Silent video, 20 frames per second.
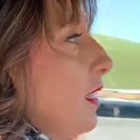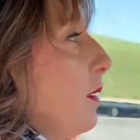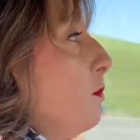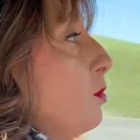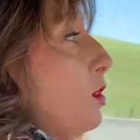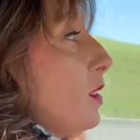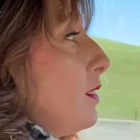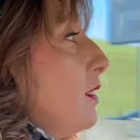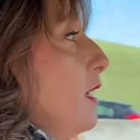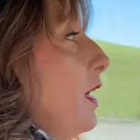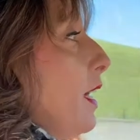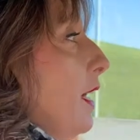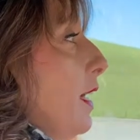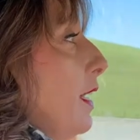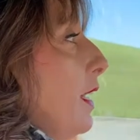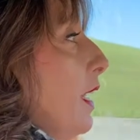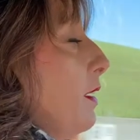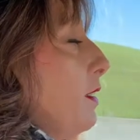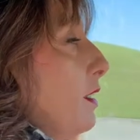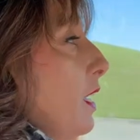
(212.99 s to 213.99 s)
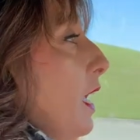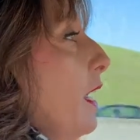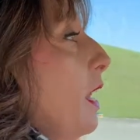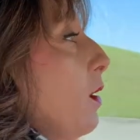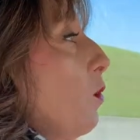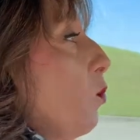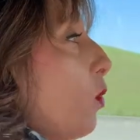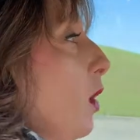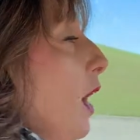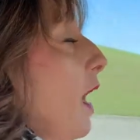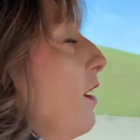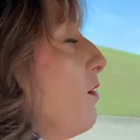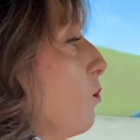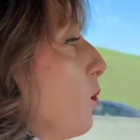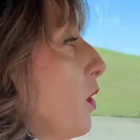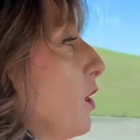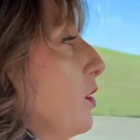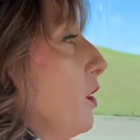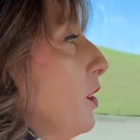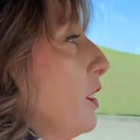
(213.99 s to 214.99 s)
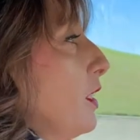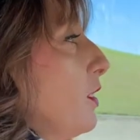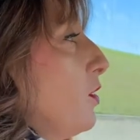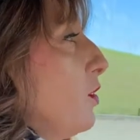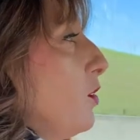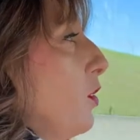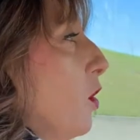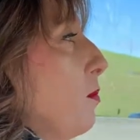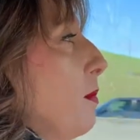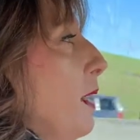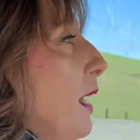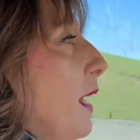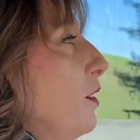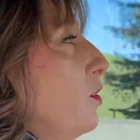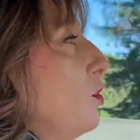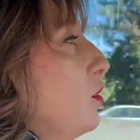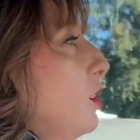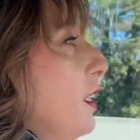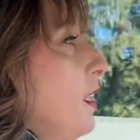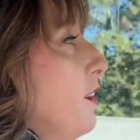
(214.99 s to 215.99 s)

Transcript: I'm just not, and I've worked on it so much,